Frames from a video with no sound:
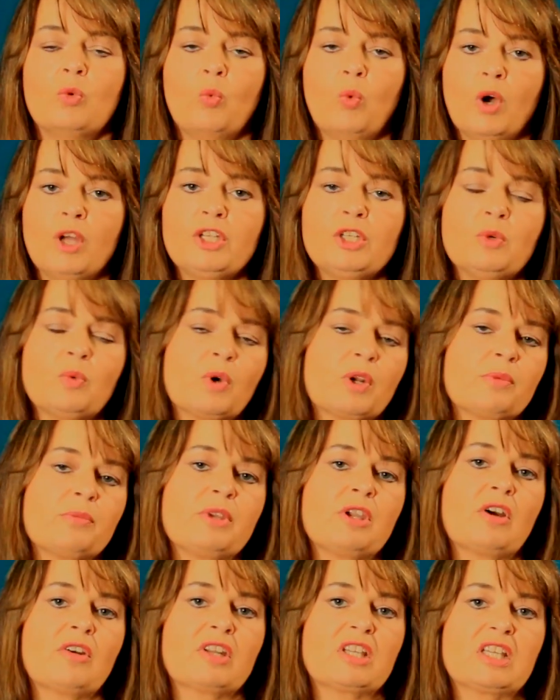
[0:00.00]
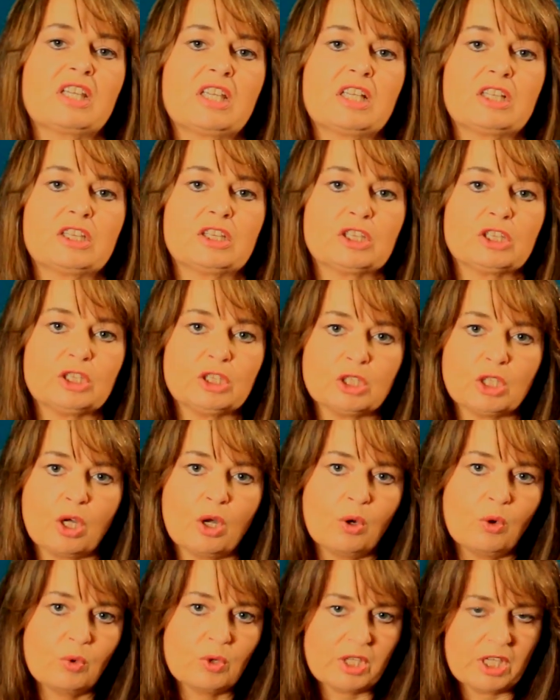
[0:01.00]
One, you want to be on a
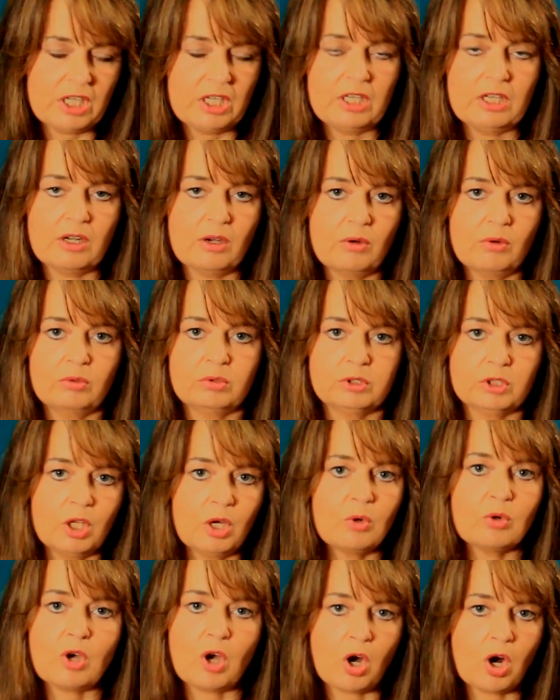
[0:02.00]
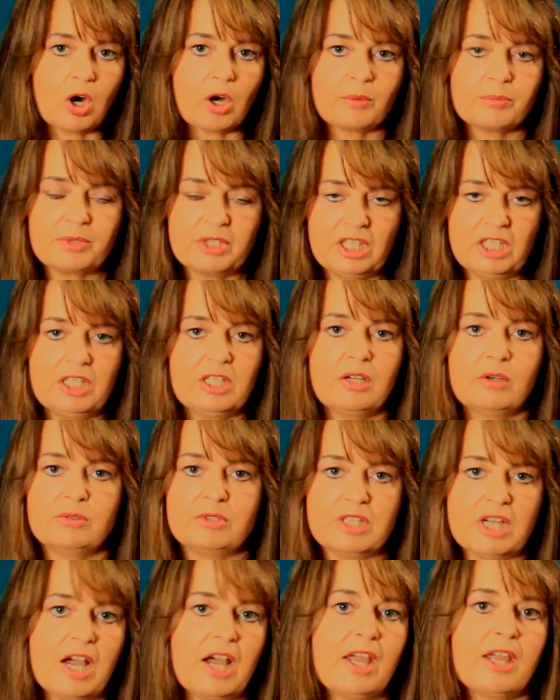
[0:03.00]
low carb
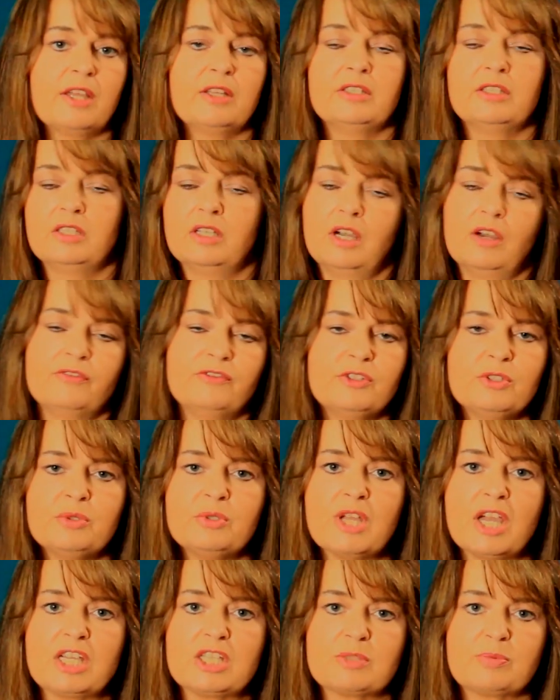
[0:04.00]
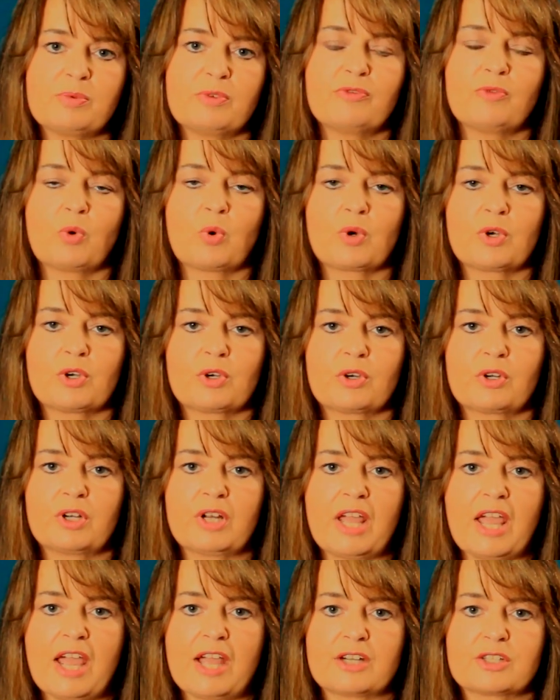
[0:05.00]
keto diet a few days before you're going
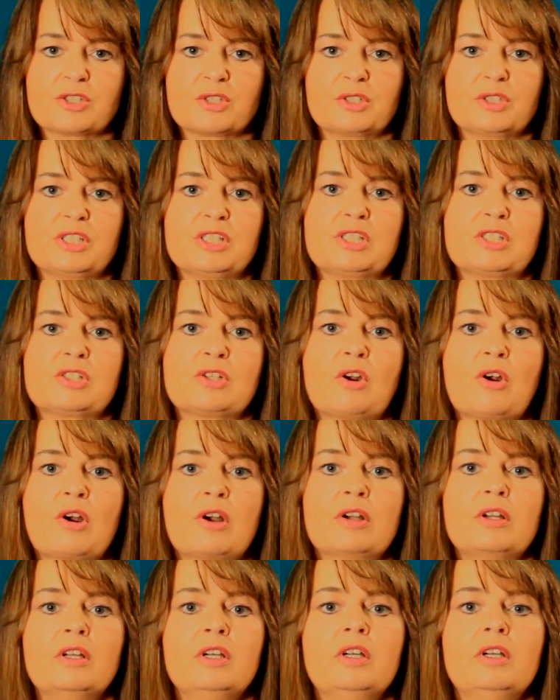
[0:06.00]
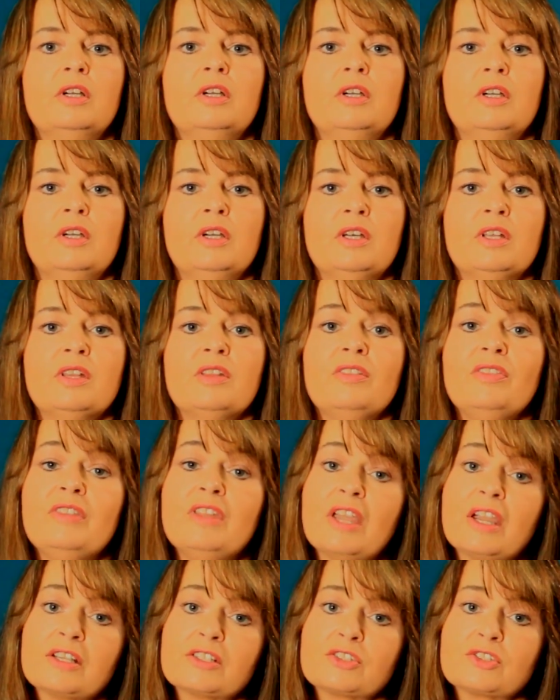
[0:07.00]
to actually start.
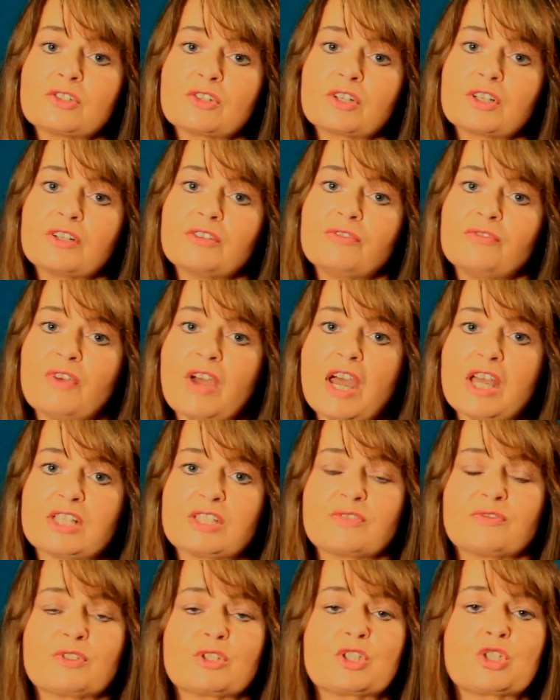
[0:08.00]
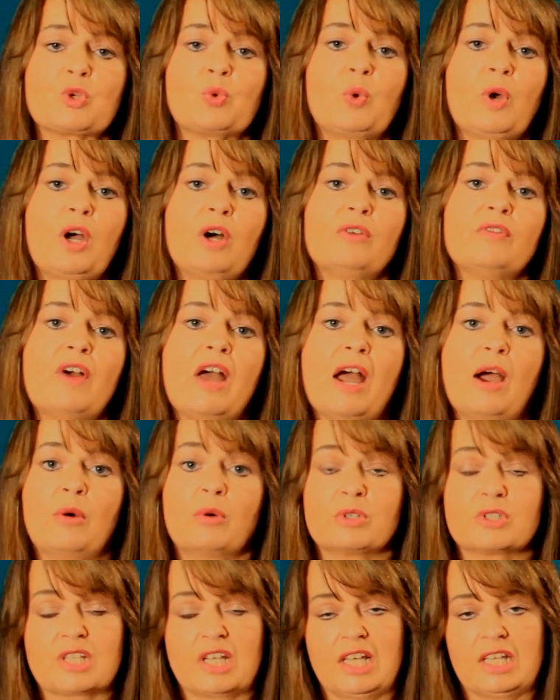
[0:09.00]
Next, you're going to fast for 12
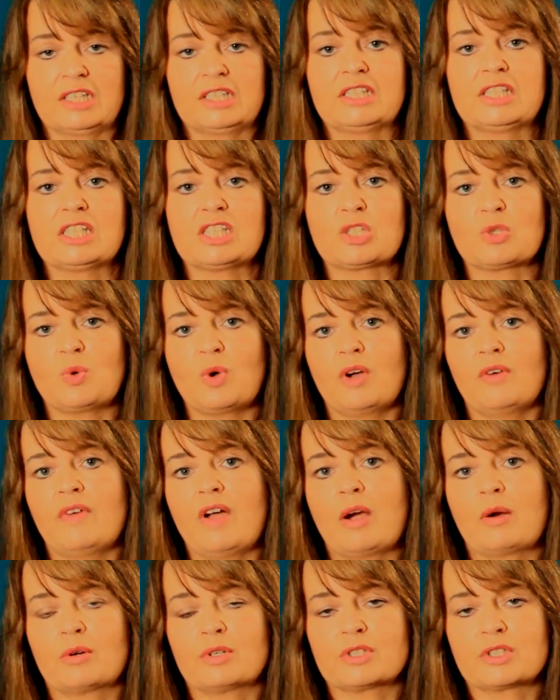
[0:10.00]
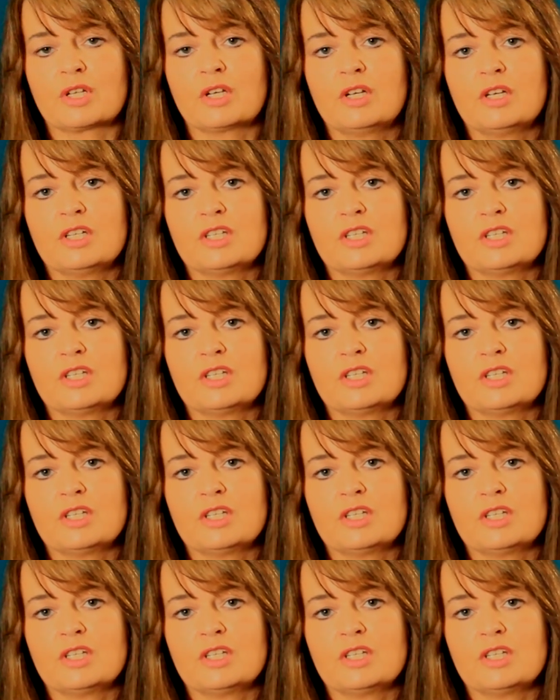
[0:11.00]
hours, at least 12 hours.